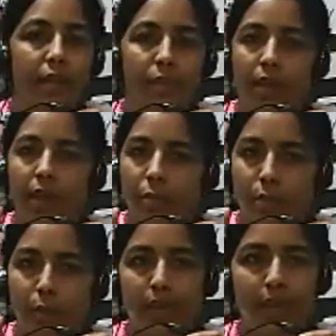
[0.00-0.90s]
with the
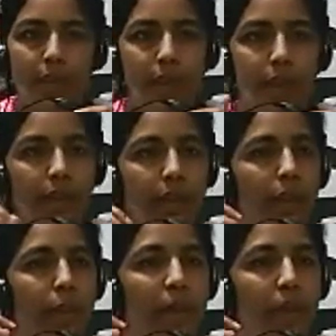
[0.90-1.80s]
fluid secreting
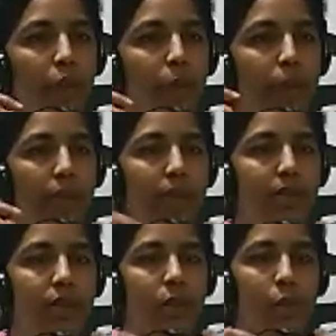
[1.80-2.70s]
the micropyle
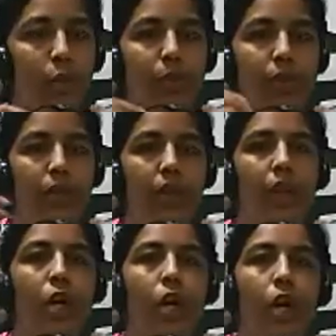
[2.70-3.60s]
tubes,
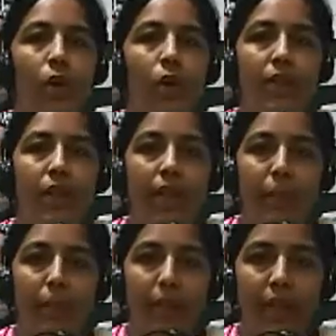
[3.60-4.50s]
or there
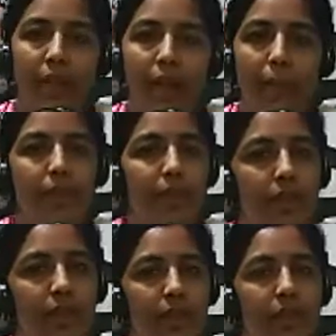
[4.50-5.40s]
are male gametes,
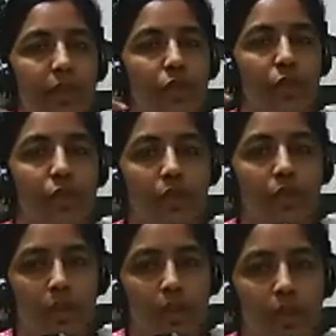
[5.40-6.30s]
each
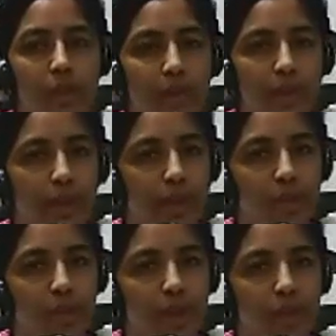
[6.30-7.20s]
having tight
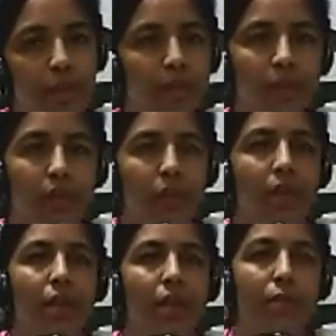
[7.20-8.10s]
chambers.
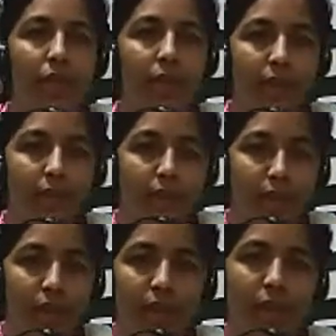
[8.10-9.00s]

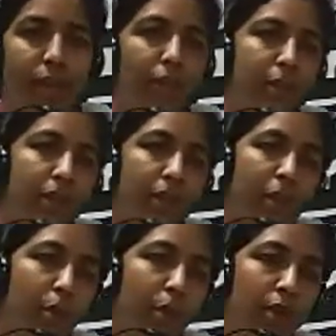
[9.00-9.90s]
Fertilization takes place by
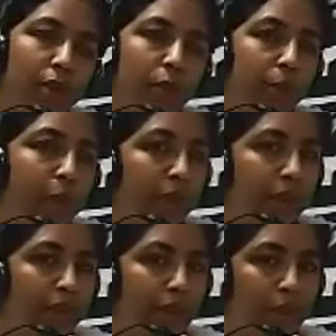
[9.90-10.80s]
the pollen tube
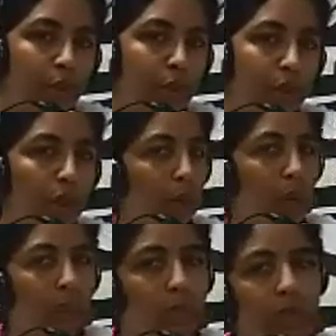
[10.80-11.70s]
breaking into the
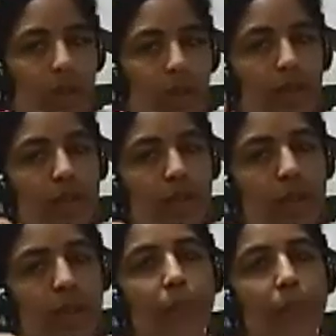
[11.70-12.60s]
ovules, releasing the